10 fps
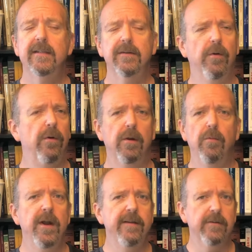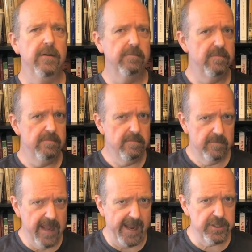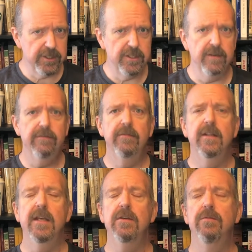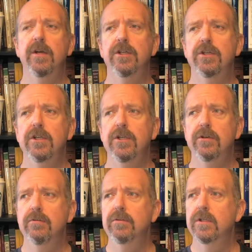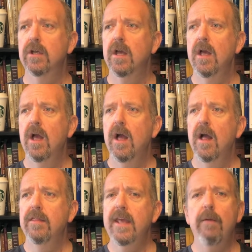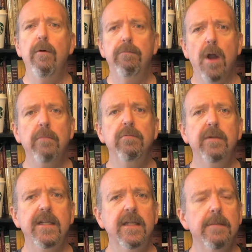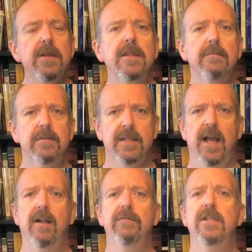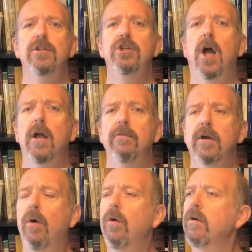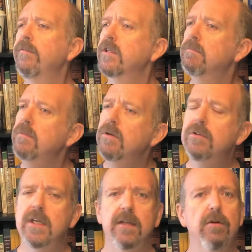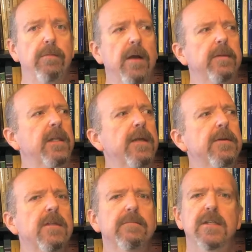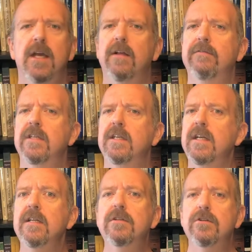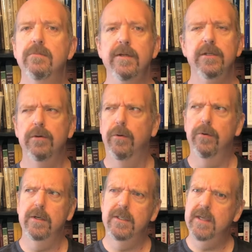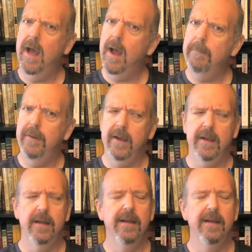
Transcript: or whatever adjective that you wish to use, they will probably limit themselves in genre. Or if it's music, they'll probably limit themselves in instrument or topic.